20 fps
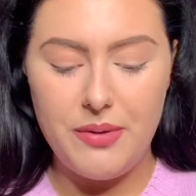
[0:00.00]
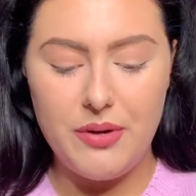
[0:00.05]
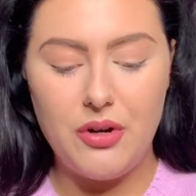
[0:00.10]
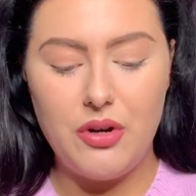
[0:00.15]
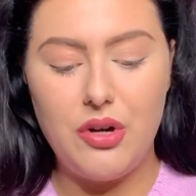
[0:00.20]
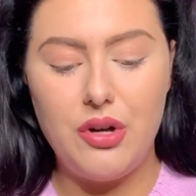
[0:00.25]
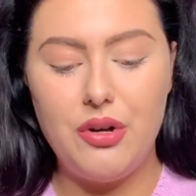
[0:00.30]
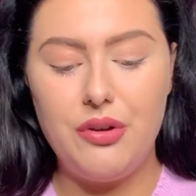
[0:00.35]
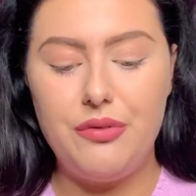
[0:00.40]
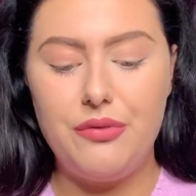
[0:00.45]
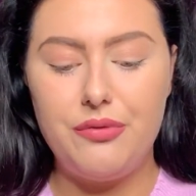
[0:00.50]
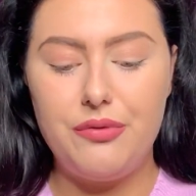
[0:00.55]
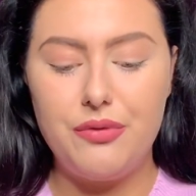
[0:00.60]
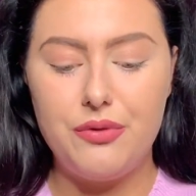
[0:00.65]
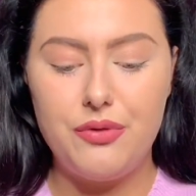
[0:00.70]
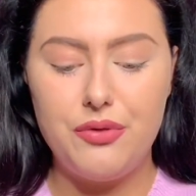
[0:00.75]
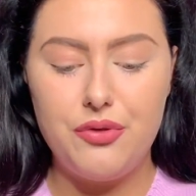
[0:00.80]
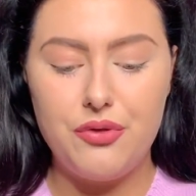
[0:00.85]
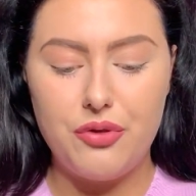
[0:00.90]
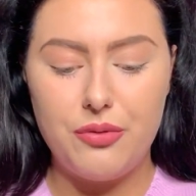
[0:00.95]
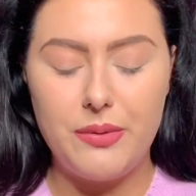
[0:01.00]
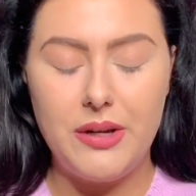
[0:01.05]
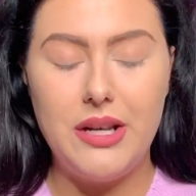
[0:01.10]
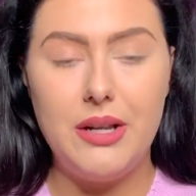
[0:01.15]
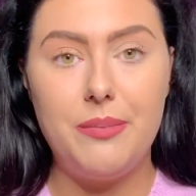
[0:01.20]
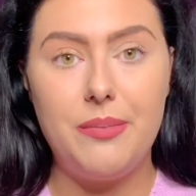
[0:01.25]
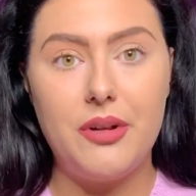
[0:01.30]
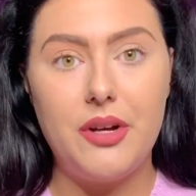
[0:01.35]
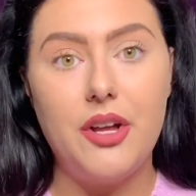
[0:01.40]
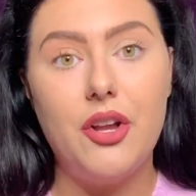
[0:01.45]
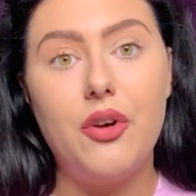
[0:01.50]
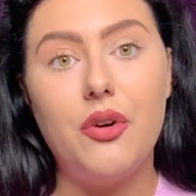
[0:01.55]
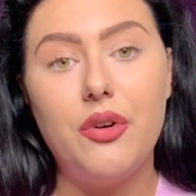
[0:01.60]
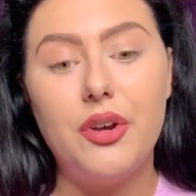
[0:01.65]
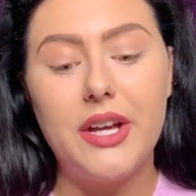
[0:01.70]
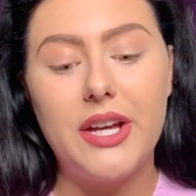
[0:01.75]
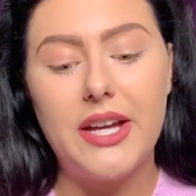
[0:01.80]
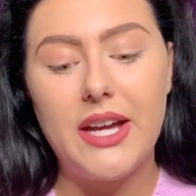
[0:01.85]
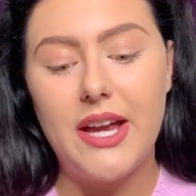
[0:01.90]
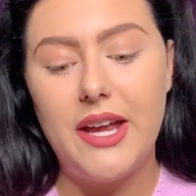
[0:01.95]
it off, draw my lip liner on
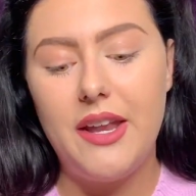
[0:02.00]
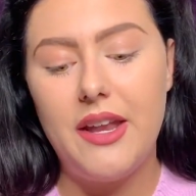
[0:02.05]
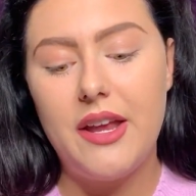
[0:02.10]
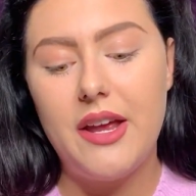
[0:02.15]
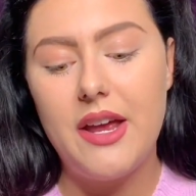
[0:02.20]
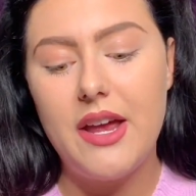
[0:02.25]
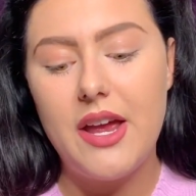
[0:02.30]
again,